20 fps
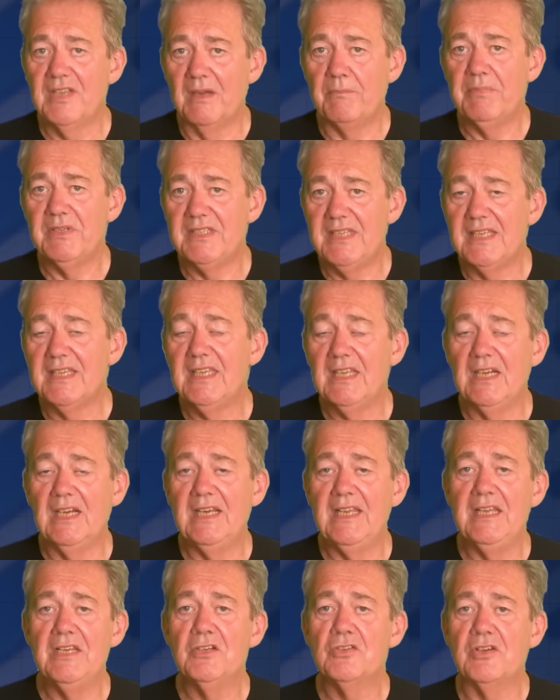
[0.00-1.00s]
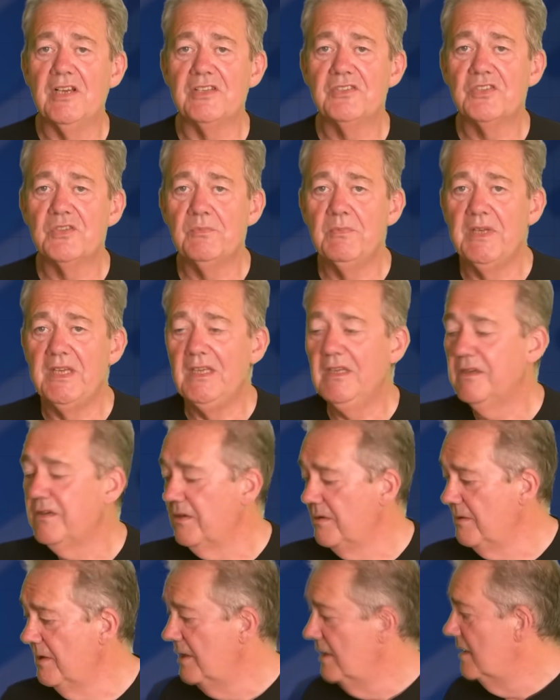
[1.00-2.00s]
that particularly interests me. You
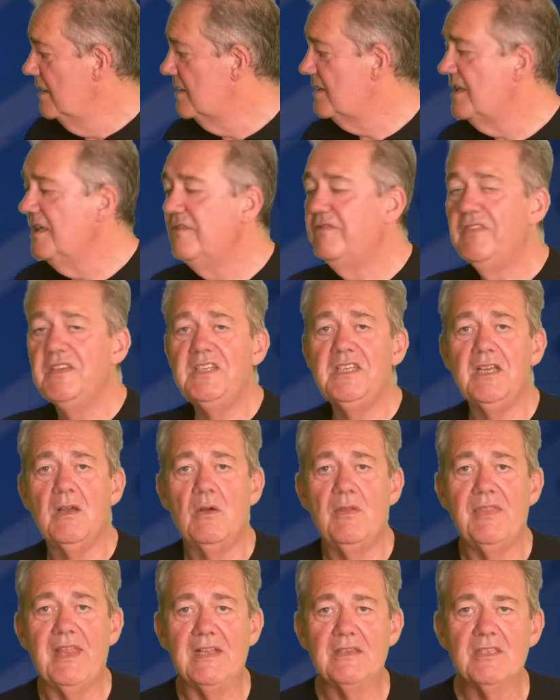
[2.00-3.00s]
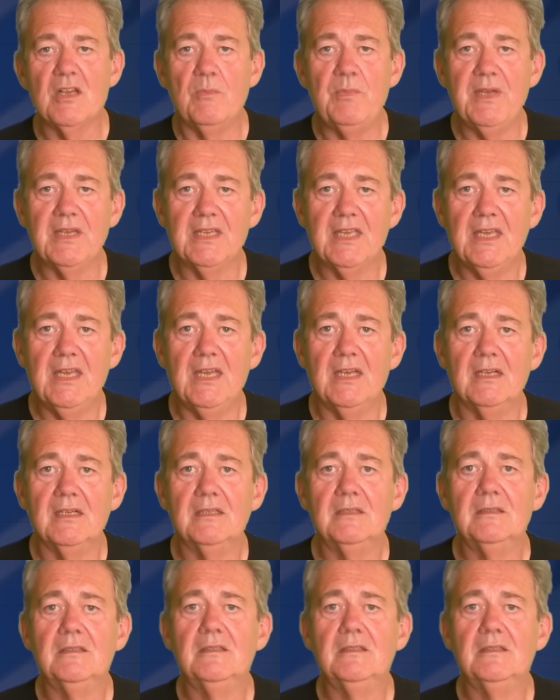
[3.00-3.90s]
can see a video on that topic here.